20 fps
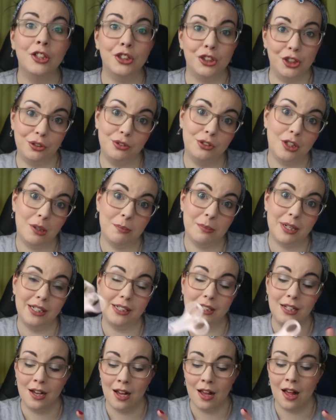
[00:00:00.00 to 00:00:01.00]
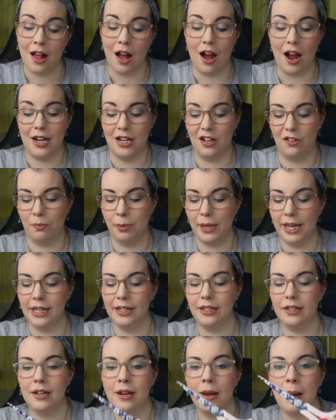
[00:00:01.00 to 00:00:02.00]
you know me, I love
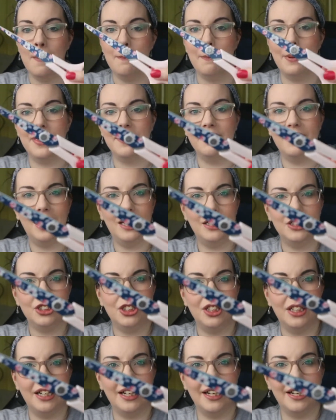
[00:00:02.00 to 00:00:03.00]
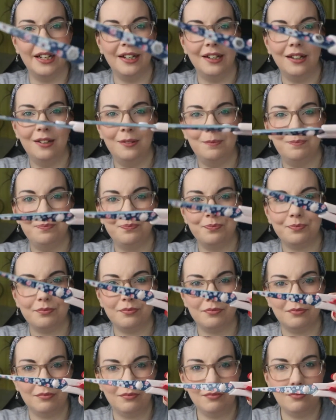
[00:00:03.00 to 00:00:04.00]
pink, but they're actually
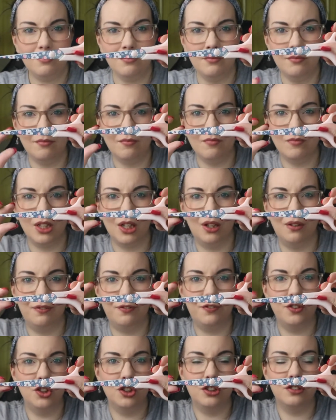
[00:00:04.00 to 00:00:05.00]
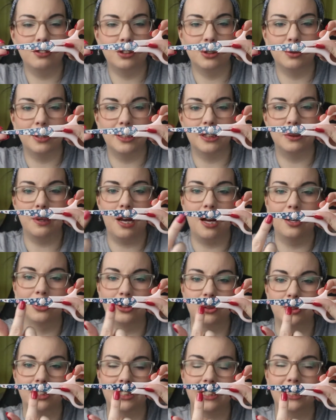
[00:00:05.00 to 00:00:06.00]
floral as well.
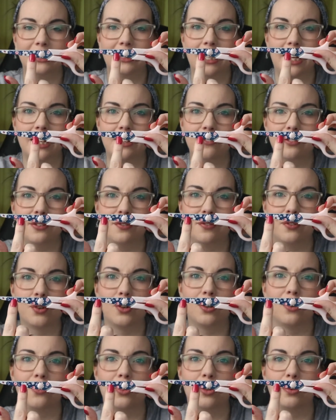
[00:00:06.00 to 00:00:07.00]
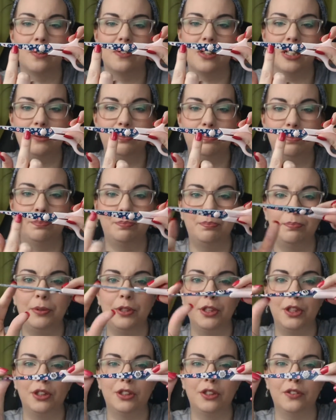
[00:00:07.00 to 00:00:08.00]
So it's like a navy floral with these
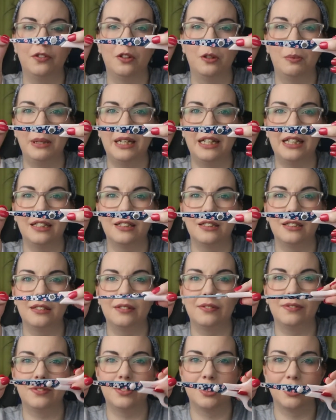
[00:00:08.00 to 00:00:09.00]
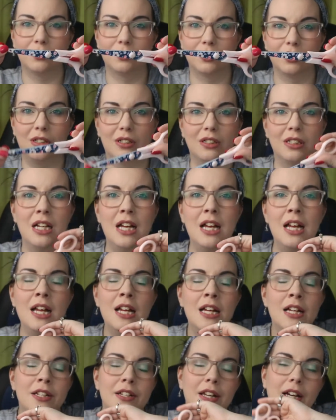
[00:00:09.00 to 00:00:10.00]
beautiful pink florals on.
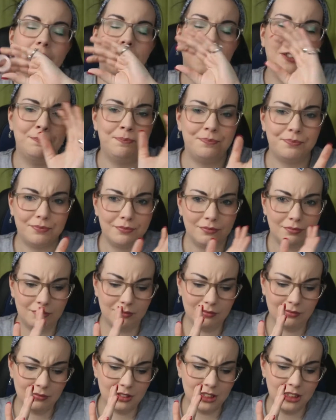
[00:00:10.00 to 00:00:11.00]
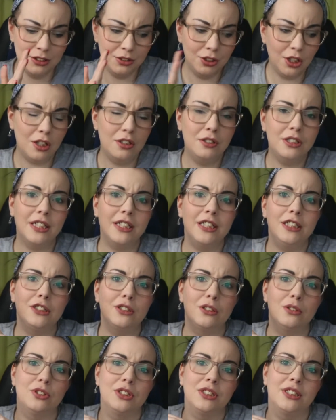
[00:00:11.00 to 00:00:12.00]
Now, not only are these
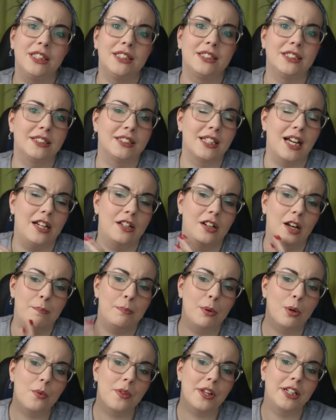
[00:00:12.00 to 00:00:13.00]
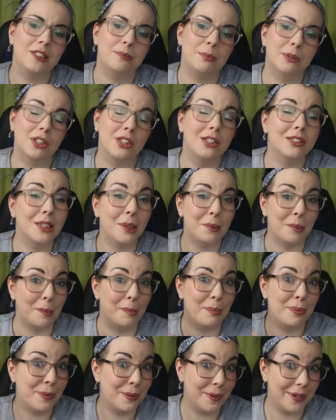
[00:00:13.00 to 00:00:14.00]
gorgeous scissors, and I bought these because they were
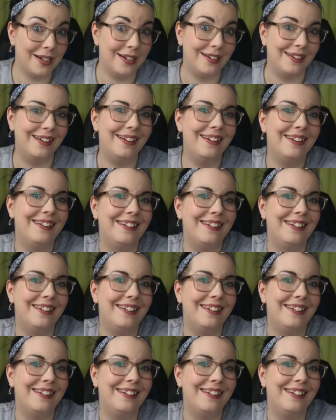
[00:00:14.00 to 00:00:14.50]
pretty.